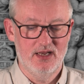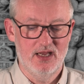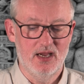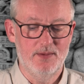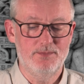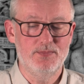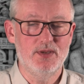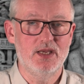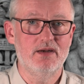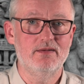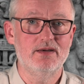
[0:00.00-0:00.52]

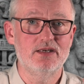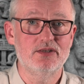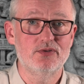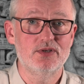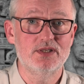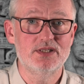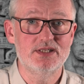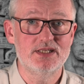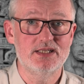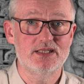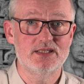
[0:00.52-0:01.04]
appearing to
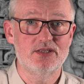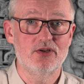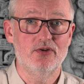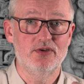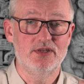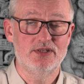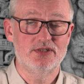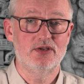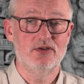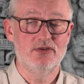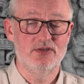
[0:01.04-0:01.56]
exist on
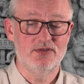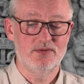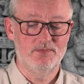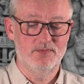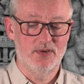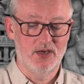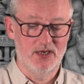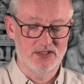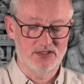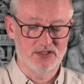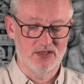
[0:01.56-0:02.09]
its own,
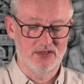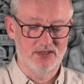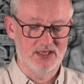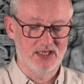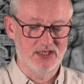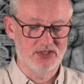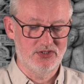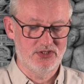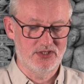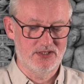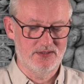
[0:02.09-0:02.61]
by its own
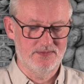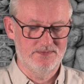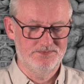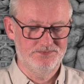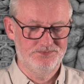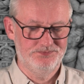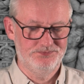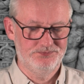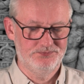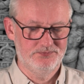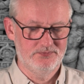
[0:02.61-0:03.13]
nature.
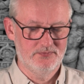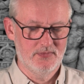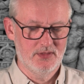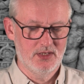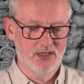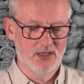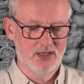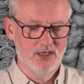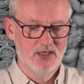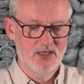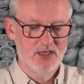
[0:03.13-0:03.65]

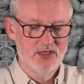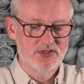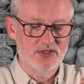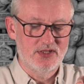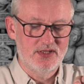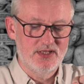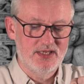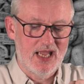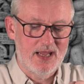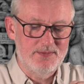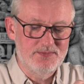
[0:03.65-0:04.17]
So
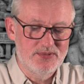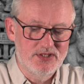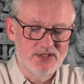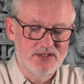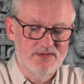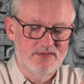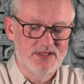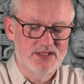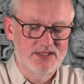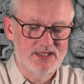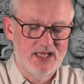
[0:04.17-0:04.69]
the absence
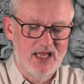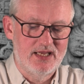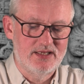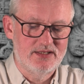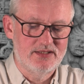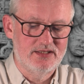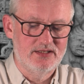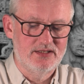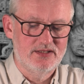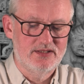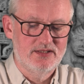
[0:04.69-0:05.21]
of this
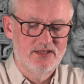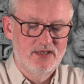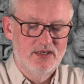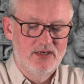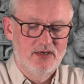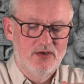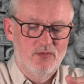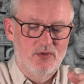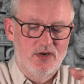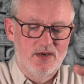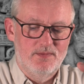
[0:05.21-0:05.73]
essence,
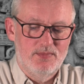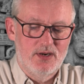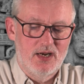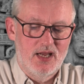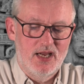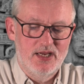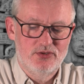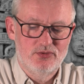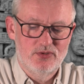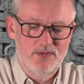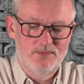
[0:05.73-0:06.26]
when
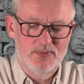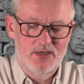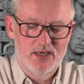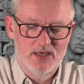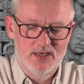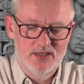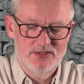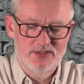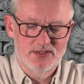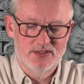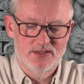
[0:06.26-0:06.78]
applied to a
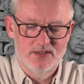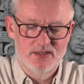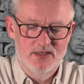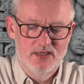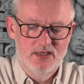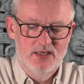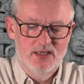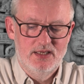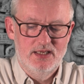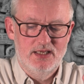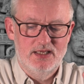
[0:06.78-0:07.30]
person,
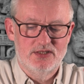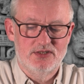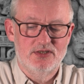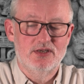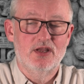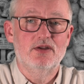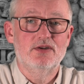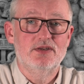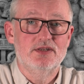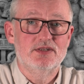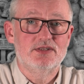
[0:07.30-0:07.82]
is
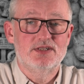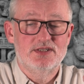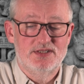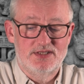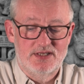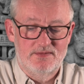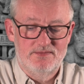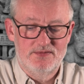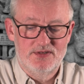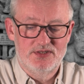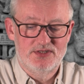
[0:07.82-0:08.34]
known as the
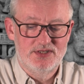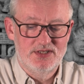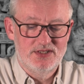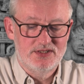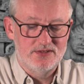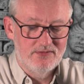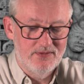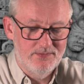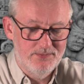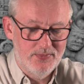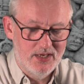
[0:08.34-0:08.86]
selflessness
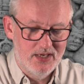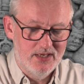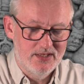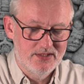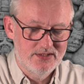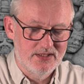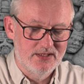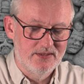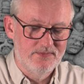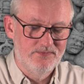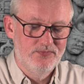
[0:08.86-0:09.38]
of the
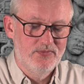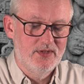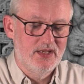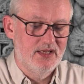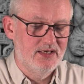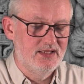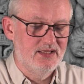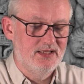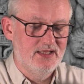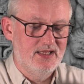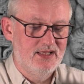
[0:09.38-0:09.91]
person,
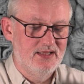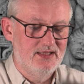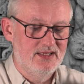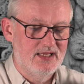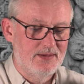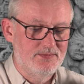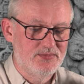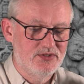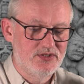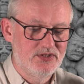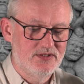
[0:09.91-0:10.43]
and in the
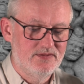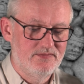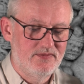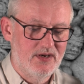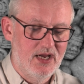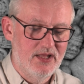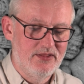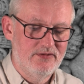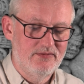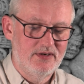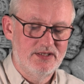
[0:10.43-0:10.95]
absence of
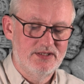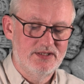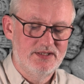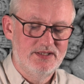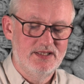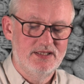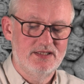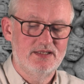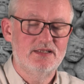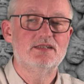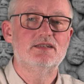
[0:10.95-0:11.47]
other
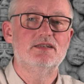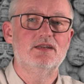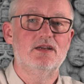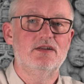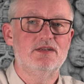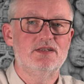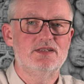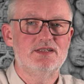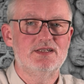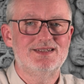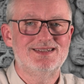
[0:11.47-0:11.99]
entities is
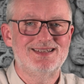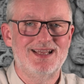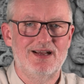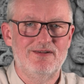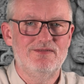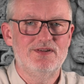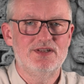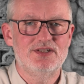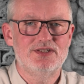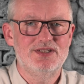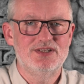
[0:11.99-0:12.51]
known as the
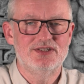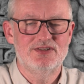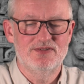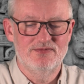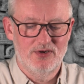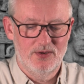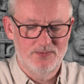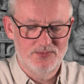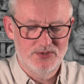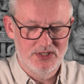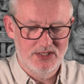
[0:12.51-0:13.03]
selflessness of
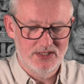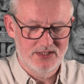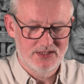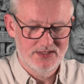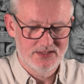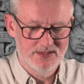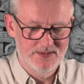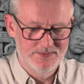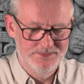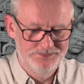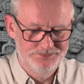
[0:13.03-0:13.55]
objects.